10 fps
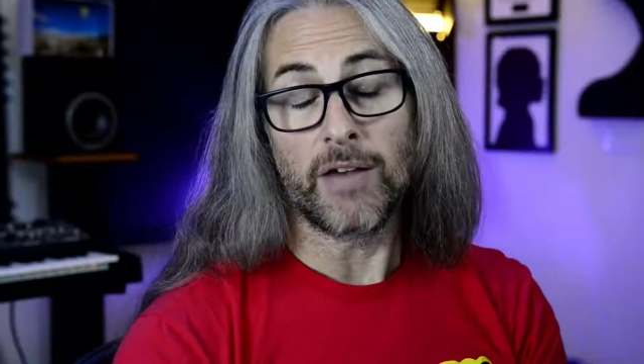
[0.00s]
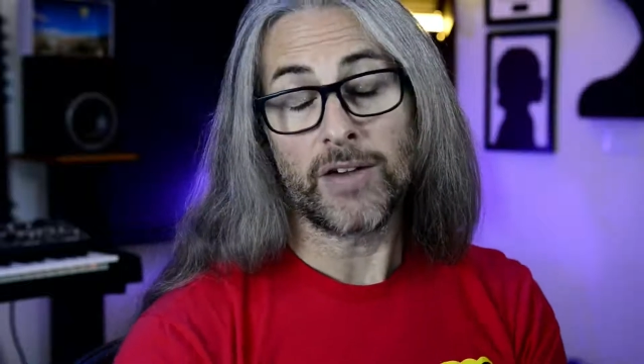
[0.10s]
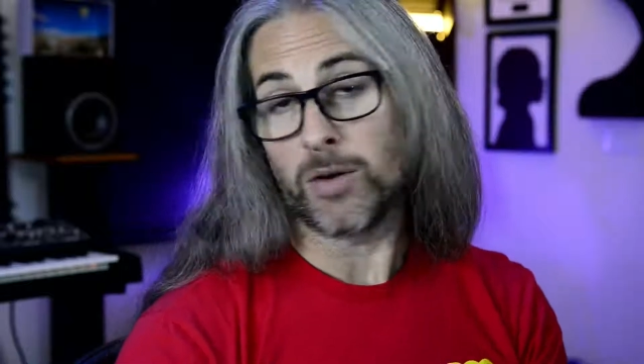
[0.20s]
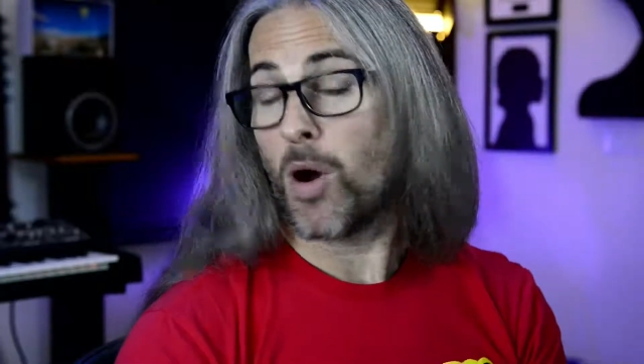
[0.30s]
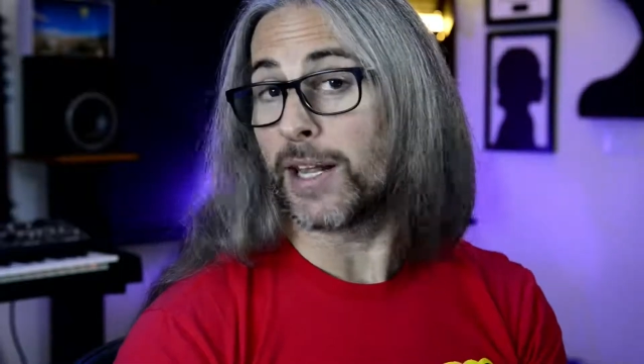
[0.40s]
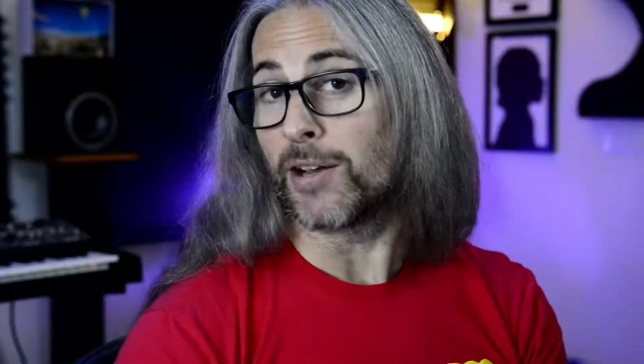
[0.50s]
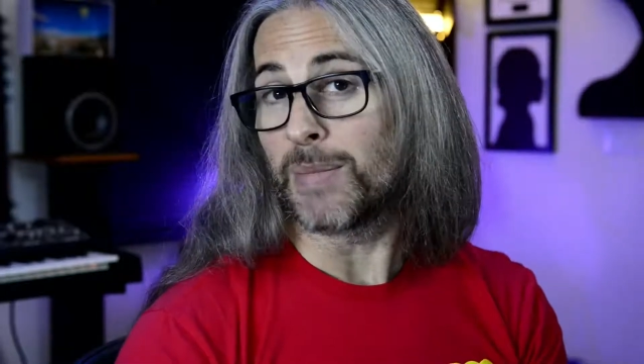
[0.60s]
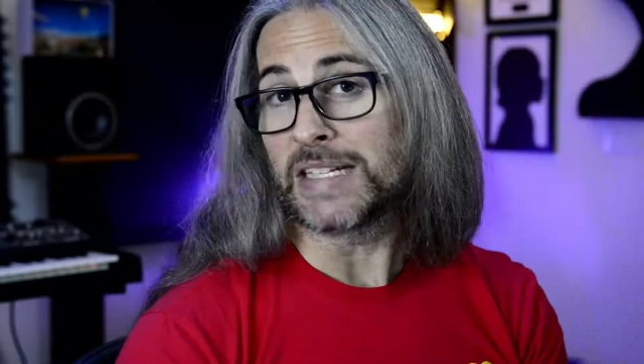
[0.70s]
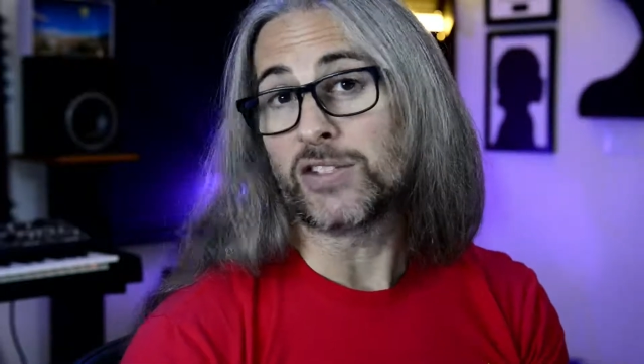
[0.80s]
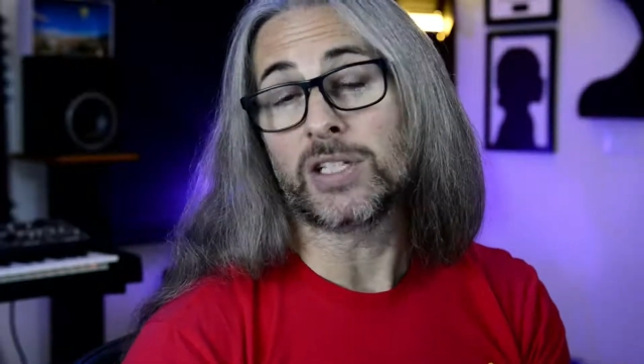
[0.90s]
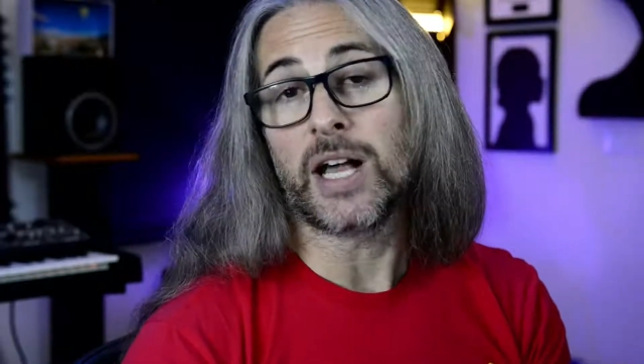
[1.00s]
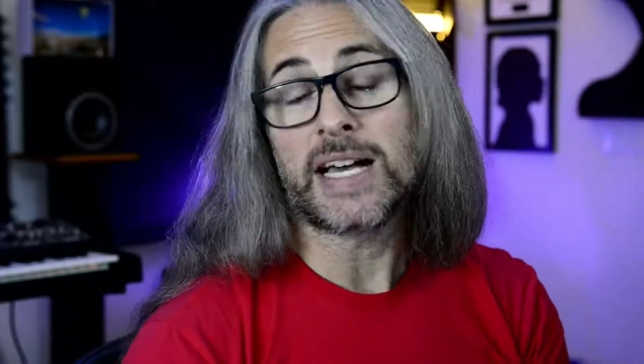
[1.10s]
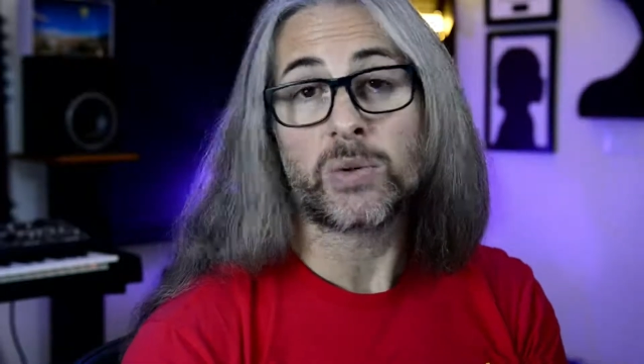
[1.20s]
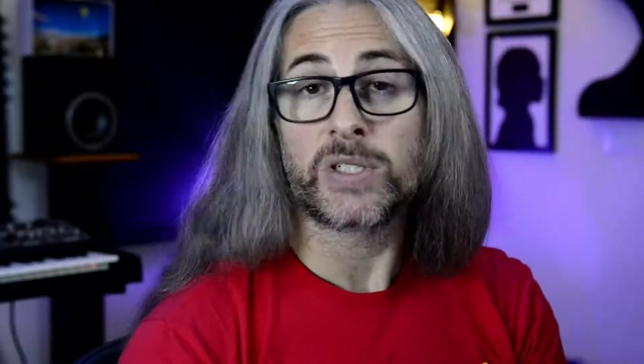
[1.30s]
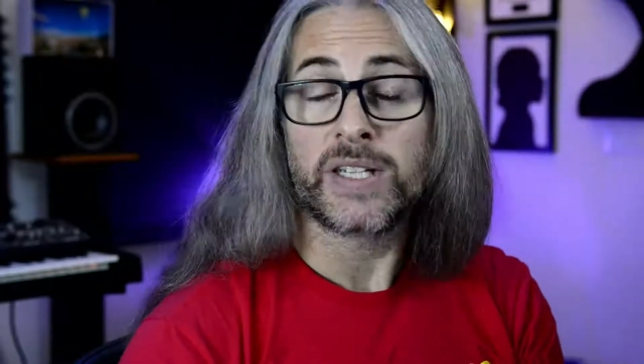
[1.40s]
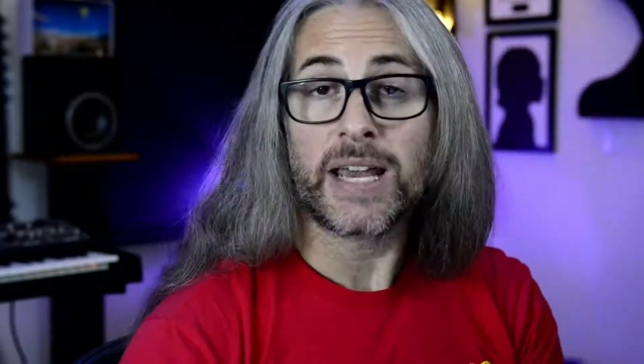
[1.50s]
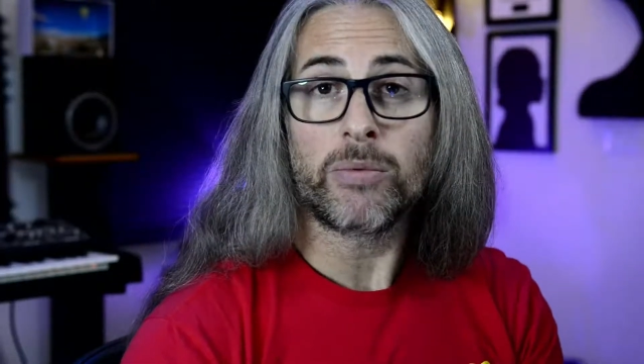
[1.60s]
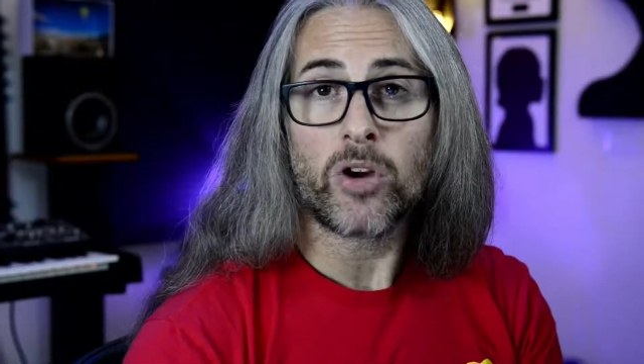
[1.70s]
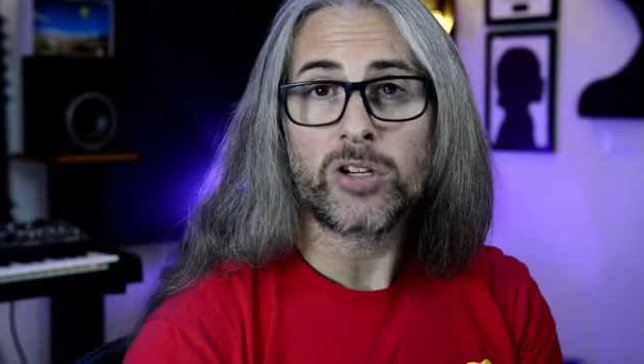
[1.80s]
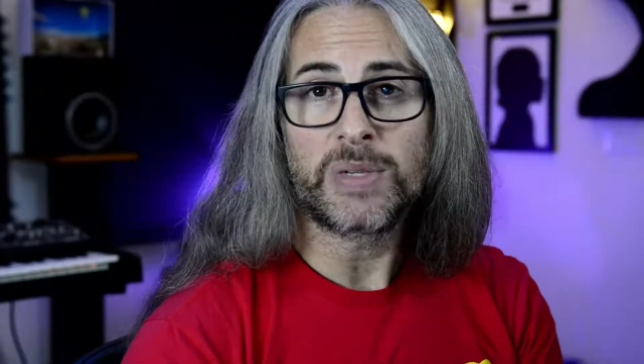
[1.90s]
Video Audio Masterclass, where
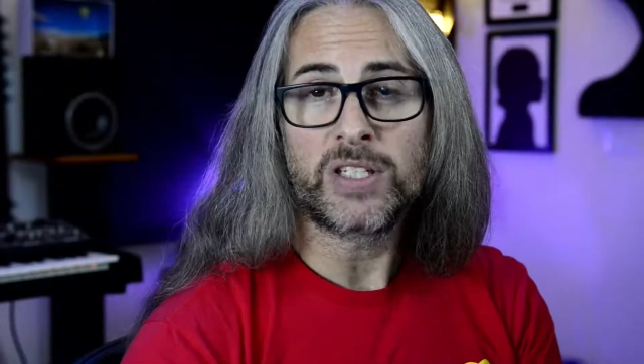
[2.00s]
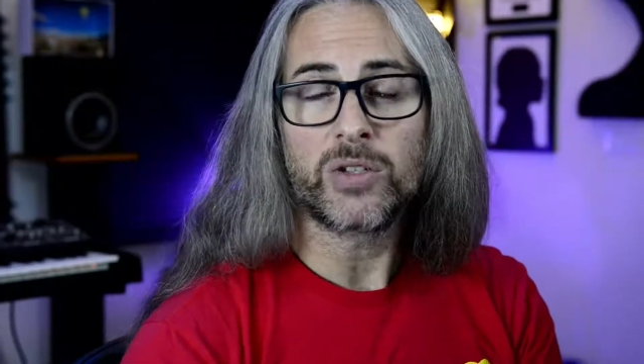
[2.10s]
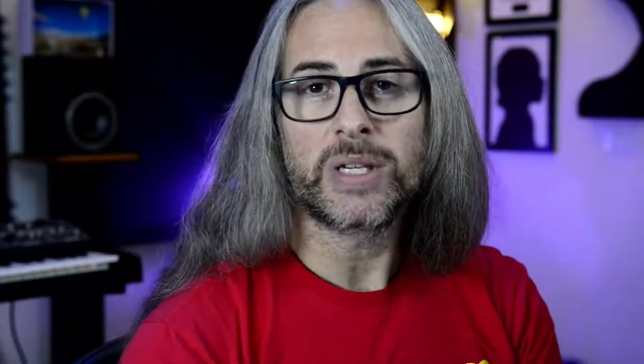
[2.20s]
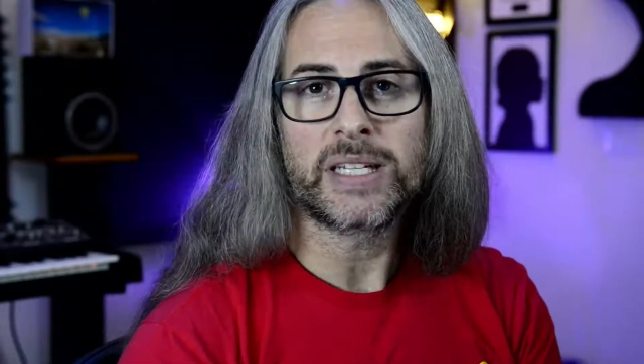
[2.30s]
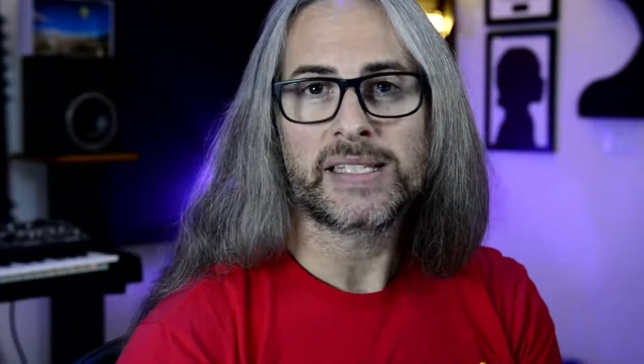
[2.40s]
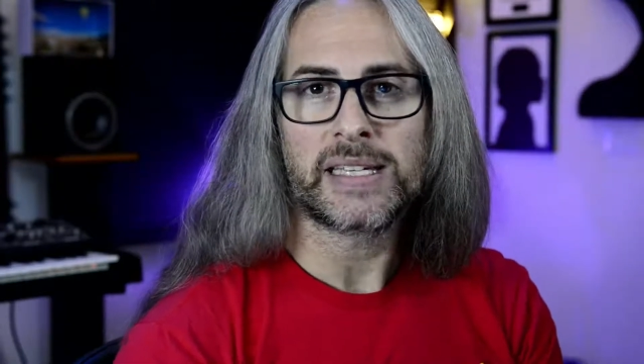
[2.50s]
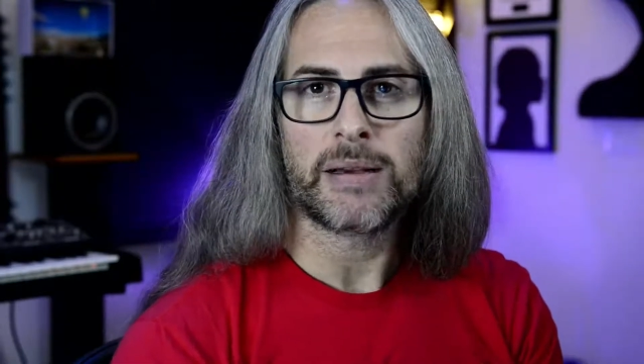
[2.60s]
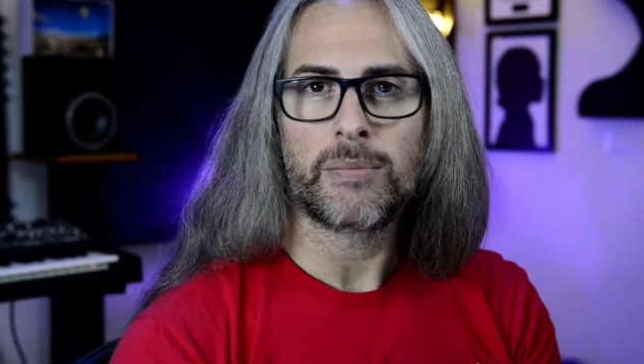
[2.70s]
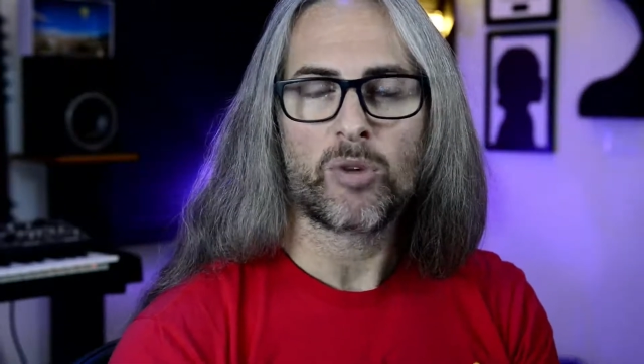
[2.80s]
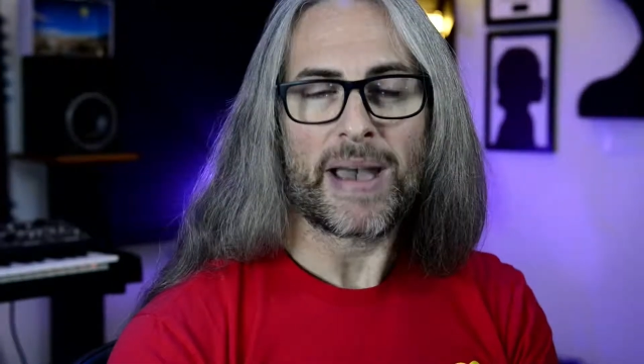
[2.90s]
today we're going to be doing some,